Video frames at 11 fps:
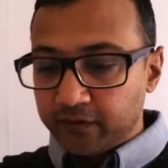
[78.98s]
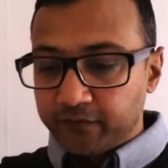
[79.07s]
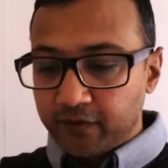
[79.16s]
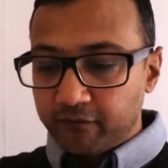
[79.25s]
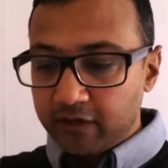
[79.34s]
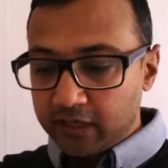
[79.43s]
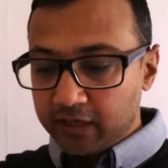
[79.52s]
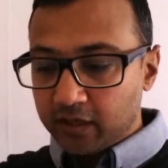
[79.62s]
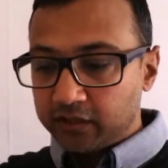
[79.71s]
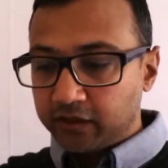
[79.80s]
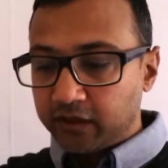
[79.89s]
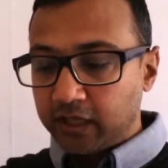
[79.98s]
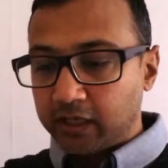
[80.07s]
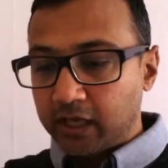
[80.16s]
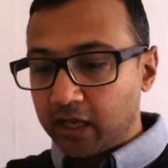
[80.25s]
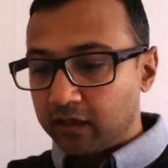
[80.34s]
they're really nice
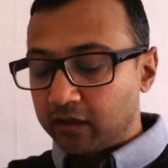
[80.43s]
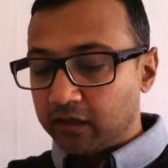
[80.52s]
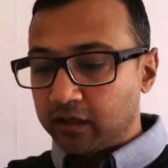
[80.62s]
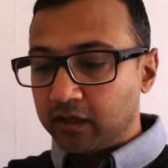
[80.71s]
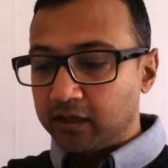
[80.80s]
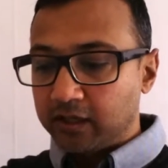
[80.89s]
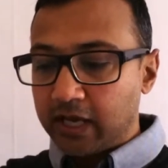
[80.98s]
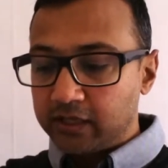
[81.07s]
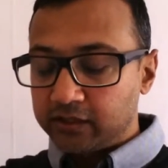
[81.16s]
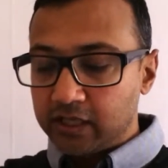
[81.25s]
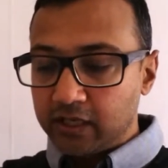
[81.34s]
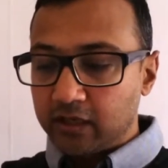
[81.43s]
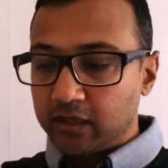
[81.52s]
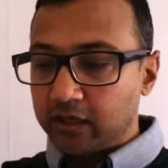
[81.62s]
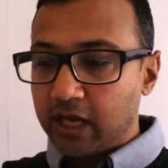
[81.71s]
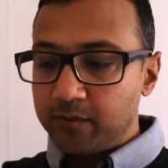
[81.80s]
thick casing
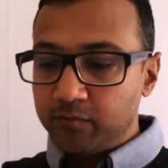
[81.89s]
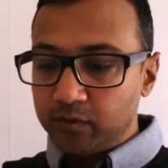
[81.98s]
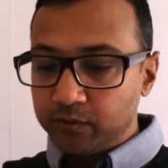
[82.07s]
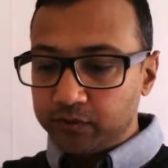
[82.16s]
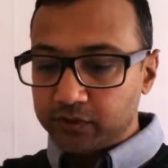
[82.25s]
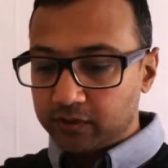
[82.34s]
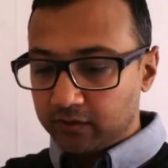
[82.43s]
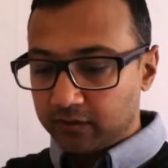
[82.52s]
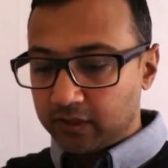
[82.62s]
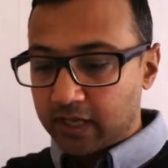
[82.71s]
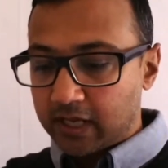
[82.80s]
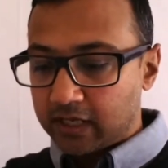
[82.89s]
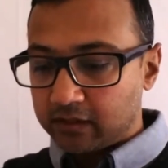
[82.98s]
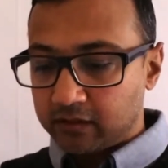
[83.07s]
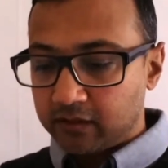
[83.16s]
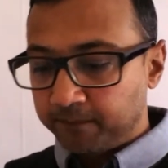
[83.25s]
cables,
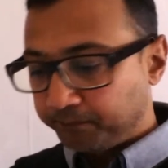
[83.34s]
and